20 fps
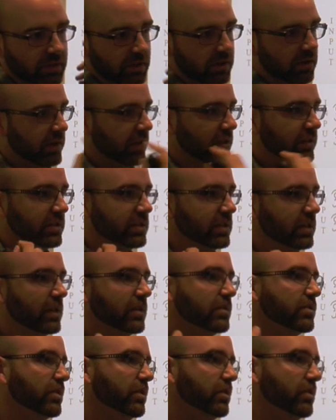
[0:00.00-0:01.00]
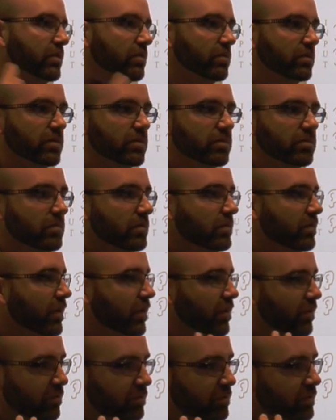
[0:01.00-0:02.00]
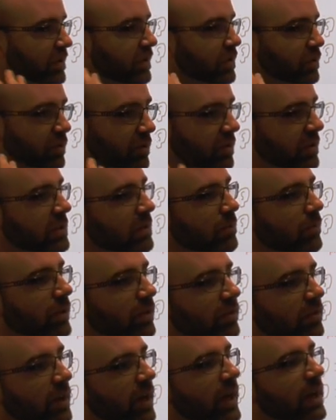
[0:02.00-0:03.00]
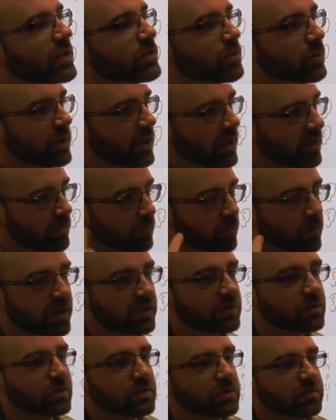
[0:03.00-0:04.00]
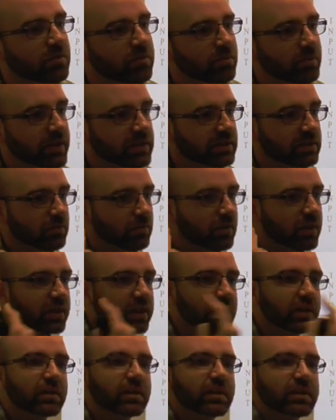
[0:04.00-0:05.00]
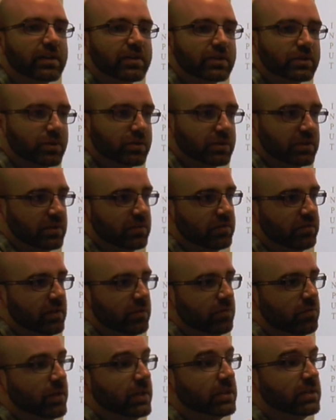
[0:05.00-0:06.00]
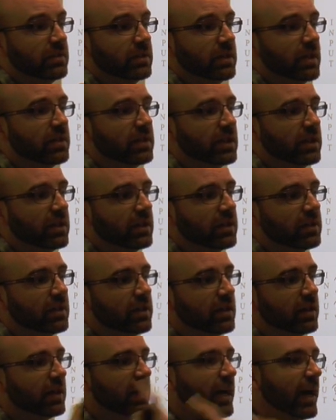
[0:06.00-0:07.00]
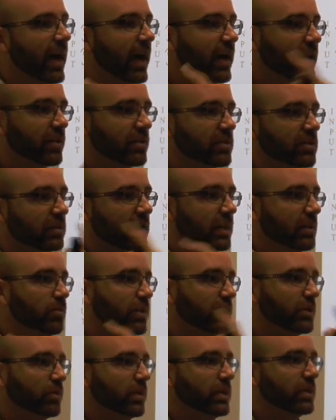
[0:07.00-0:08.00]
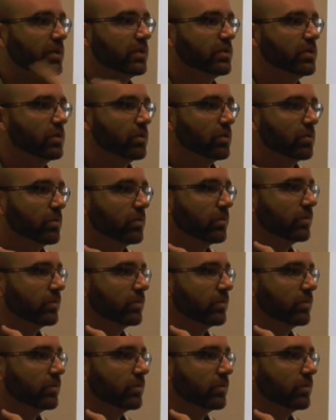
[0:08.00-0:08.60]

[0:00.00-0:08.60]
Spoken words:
dichotic listening, so sort of the simplest case, where you have one source of information in one ear, another source of information in the other ear. How do you select between the two?